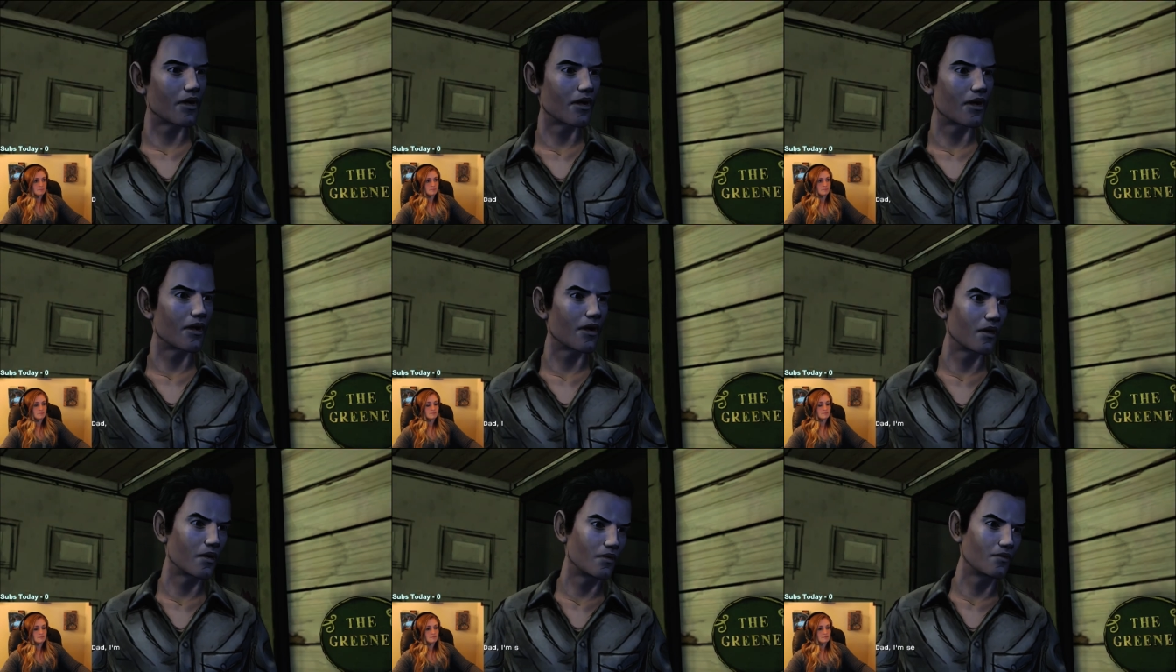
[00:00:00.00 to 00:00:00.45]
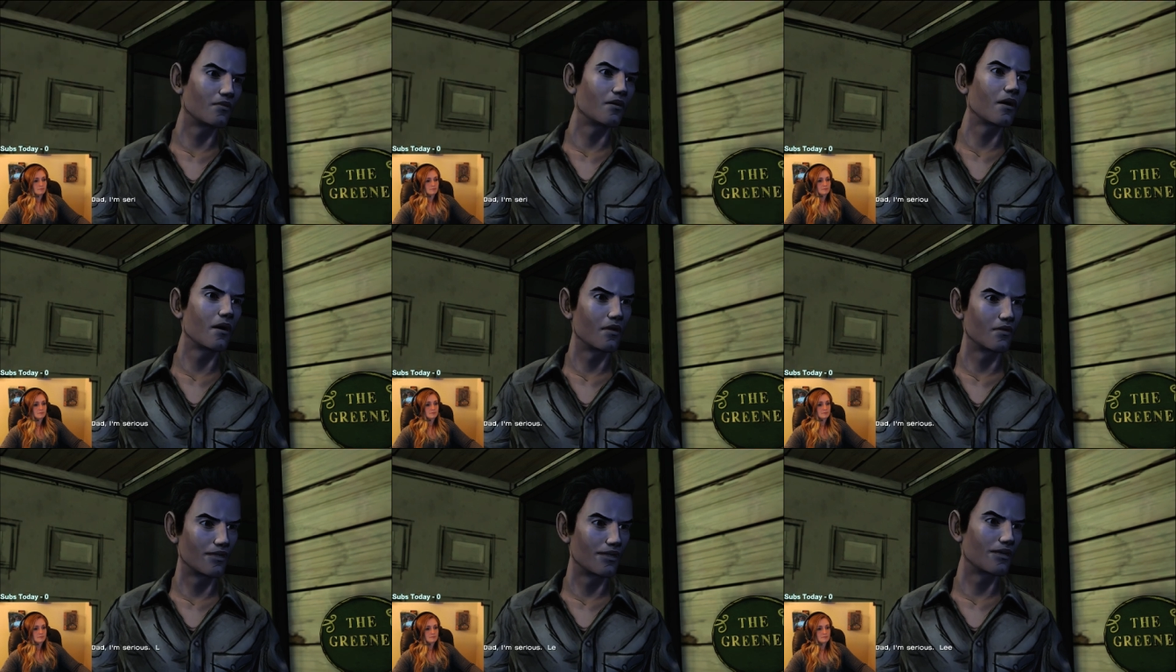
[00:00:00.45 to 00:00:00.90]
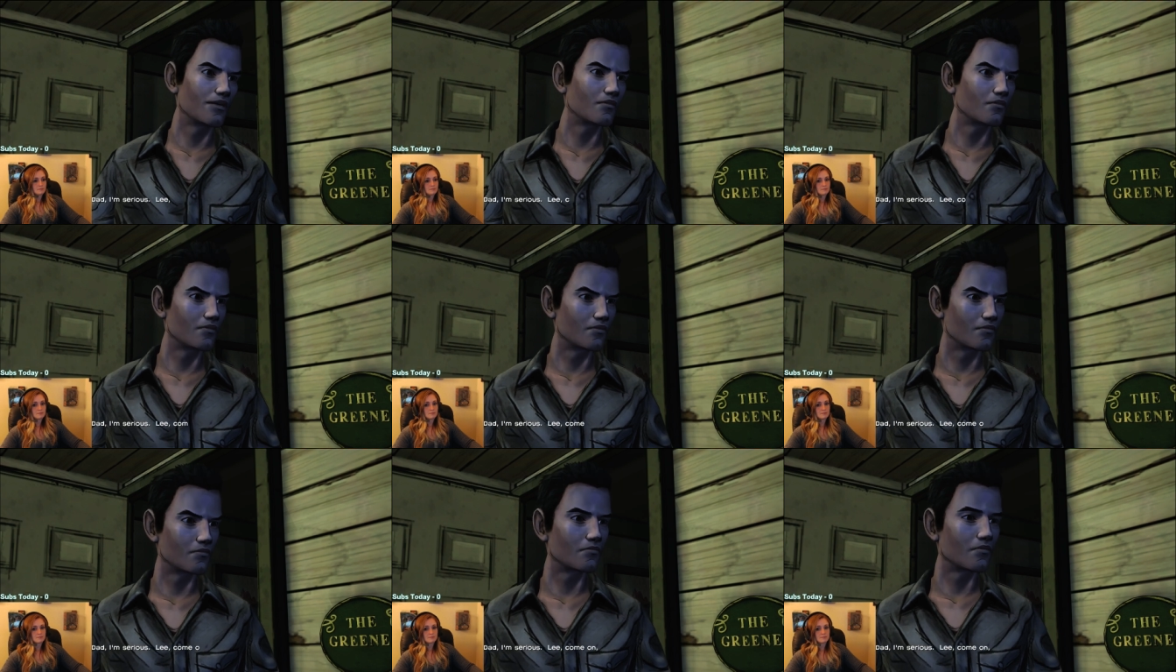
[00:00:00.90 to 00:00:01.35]
Dad, I'm
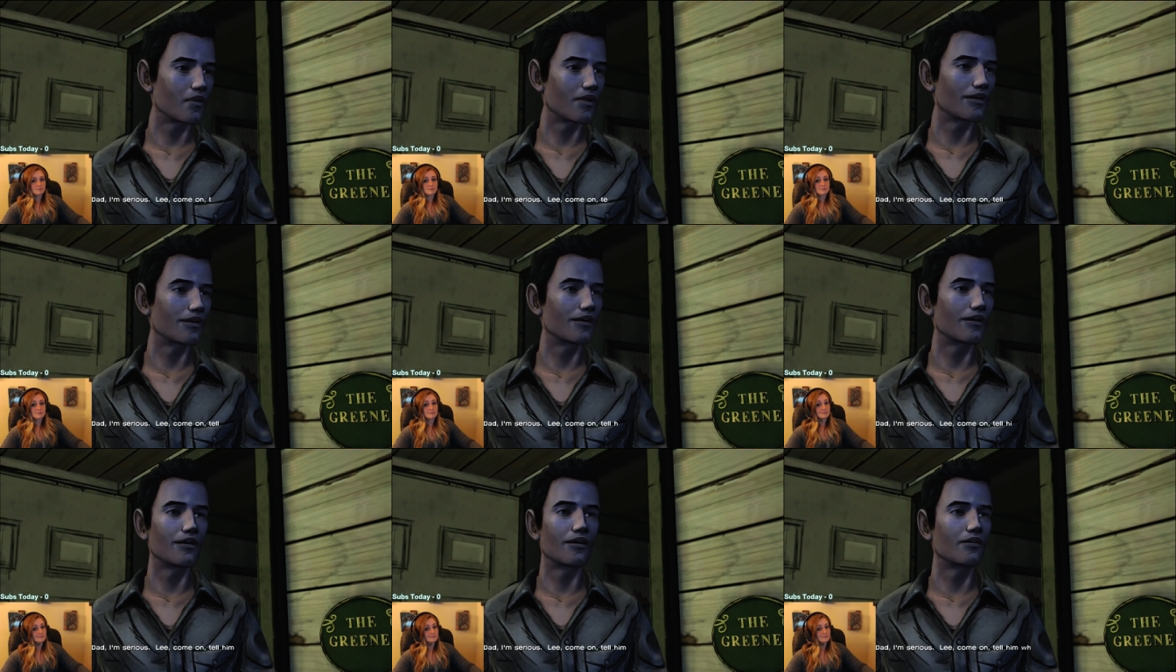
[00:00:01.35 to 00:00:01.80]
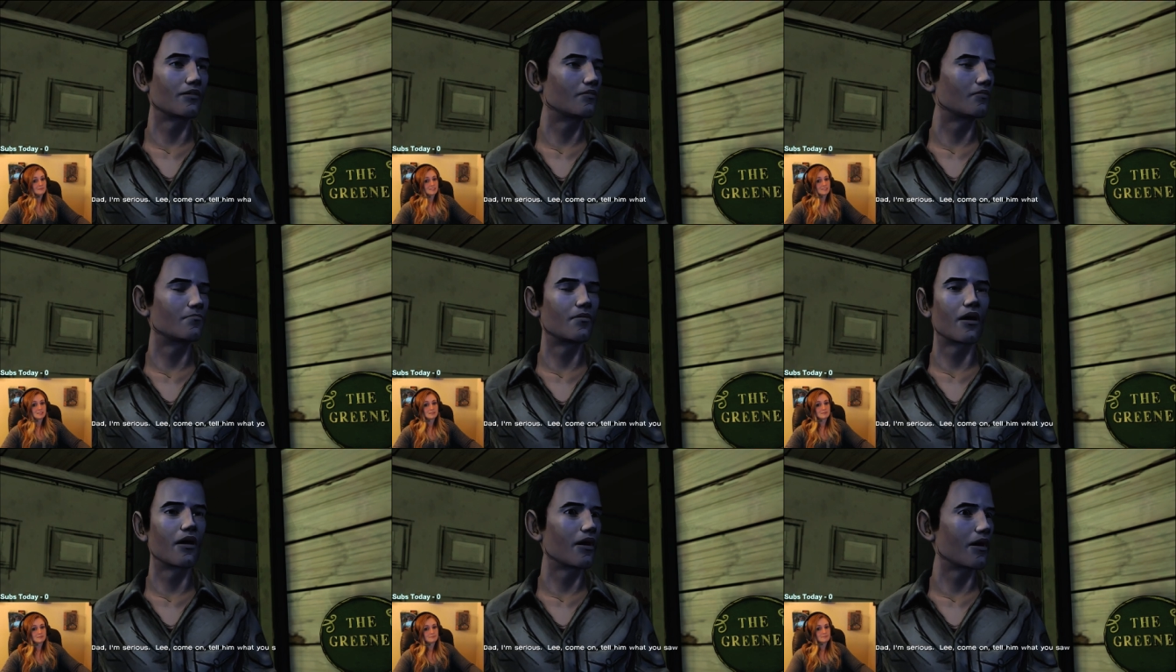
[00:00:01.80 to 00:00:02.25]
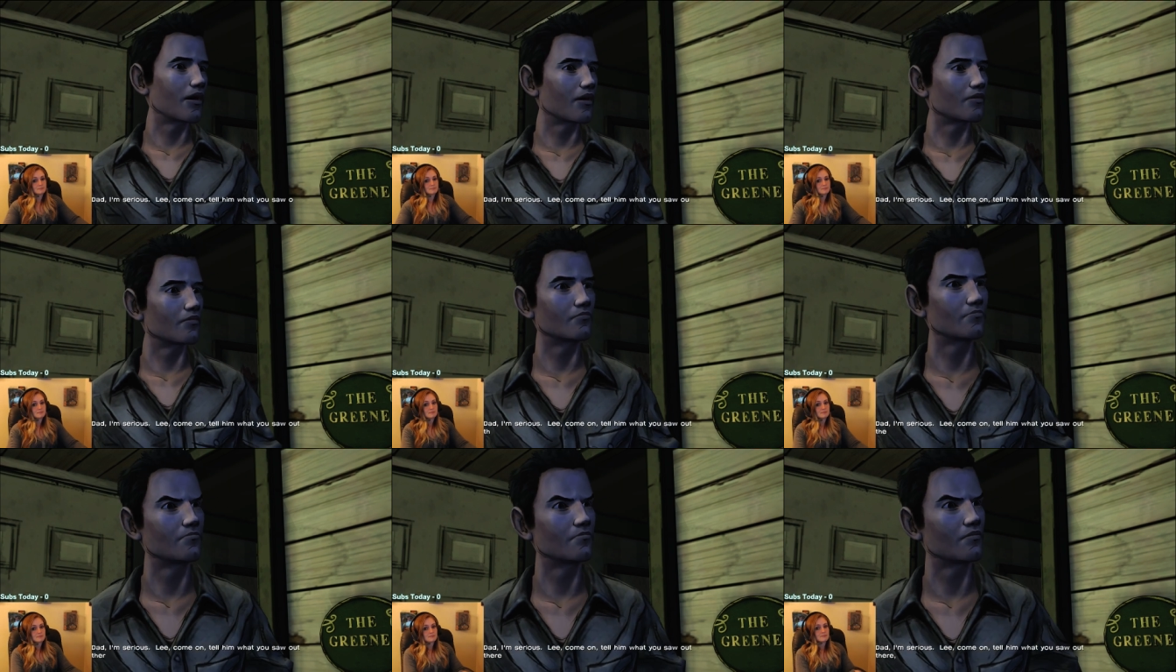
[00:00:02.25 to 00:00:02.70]
serious. Lee, come
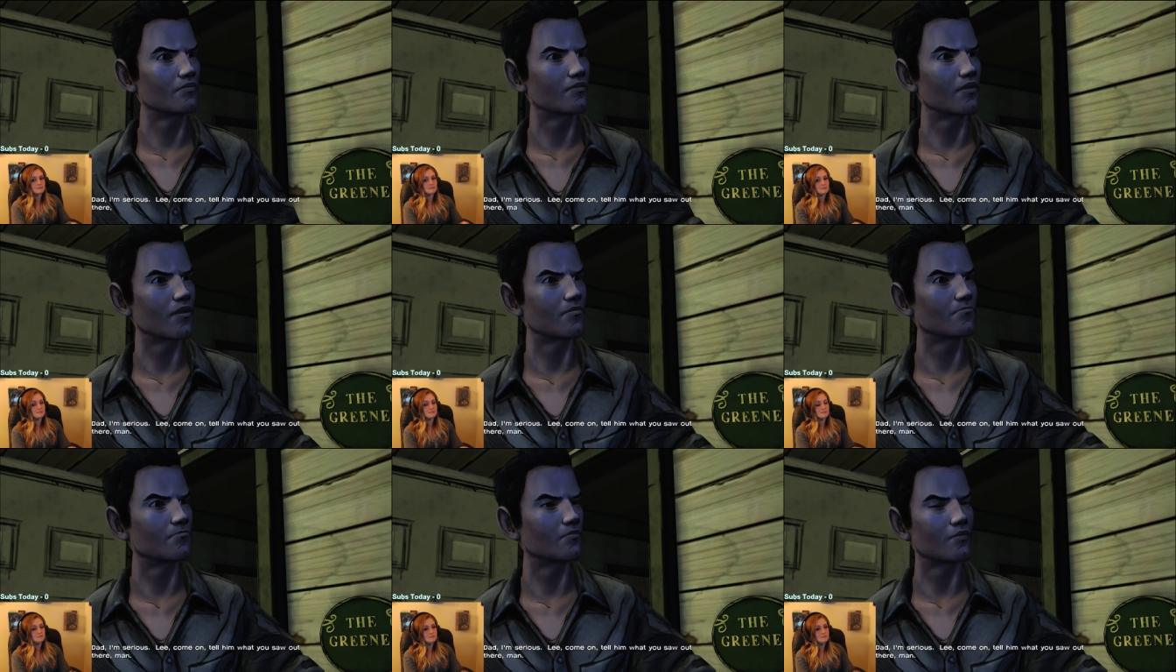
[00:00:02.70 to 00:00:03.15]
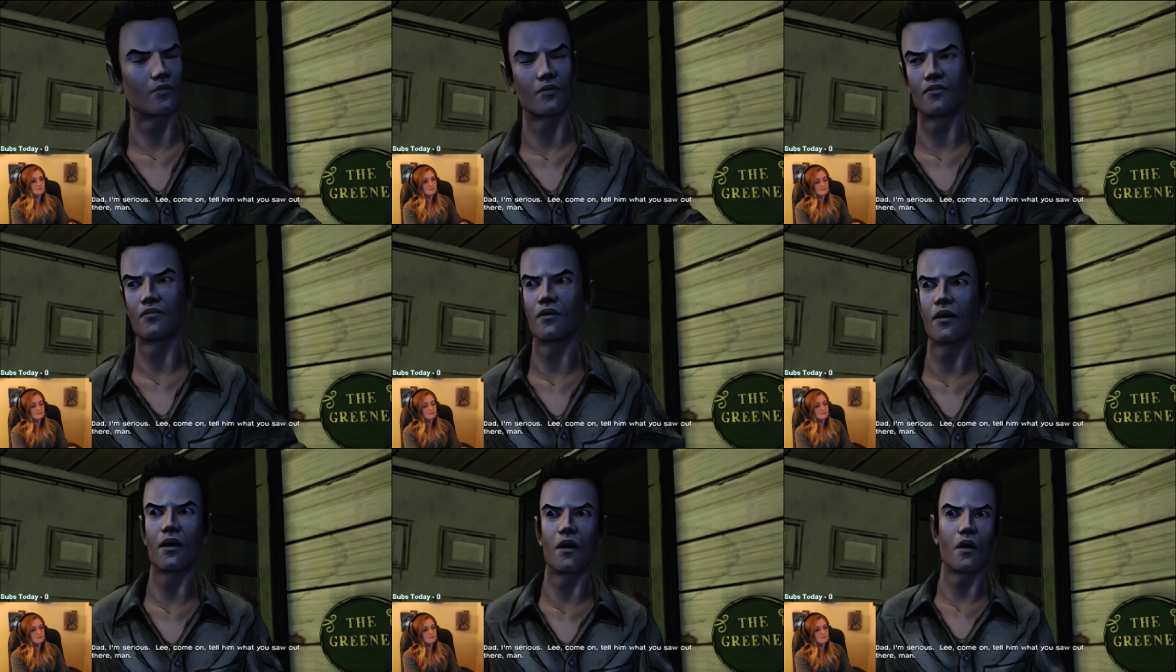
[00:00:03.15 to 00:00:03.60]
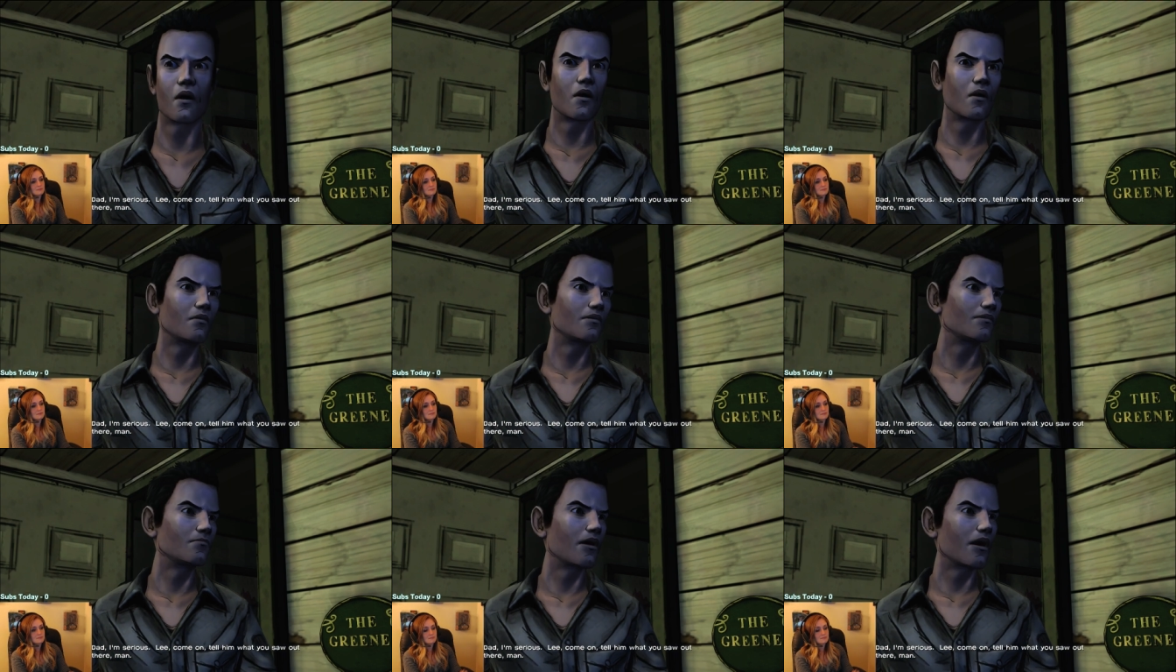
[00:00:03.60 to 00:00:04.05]
on. Tell him what you saw
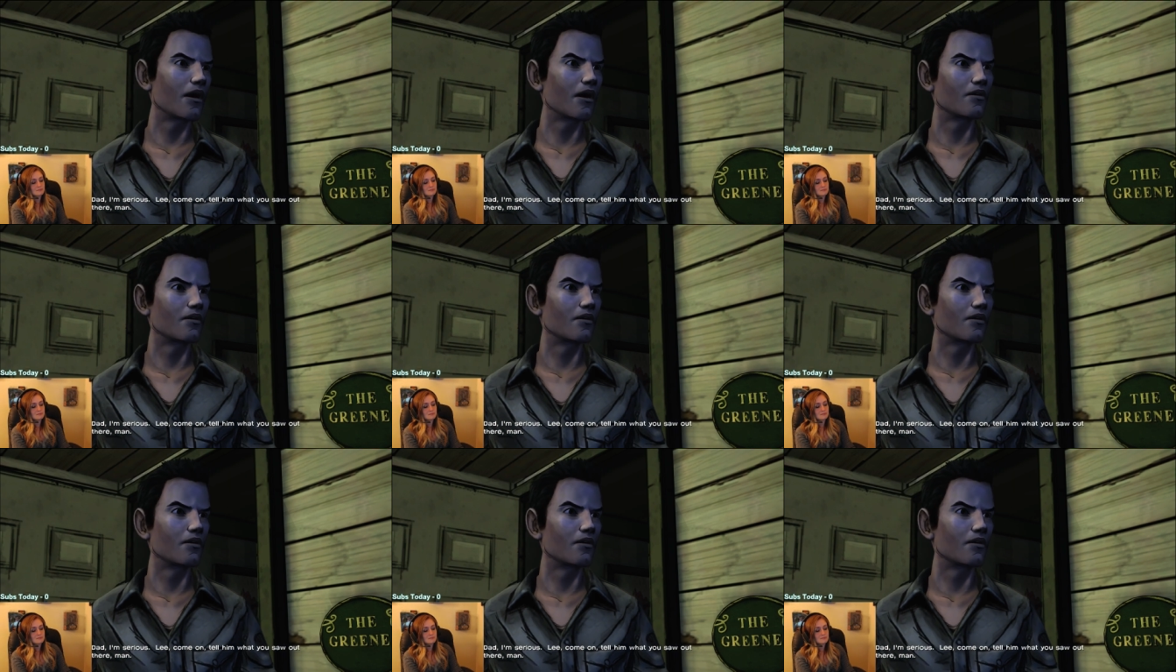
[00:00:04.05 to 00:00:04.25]
out there,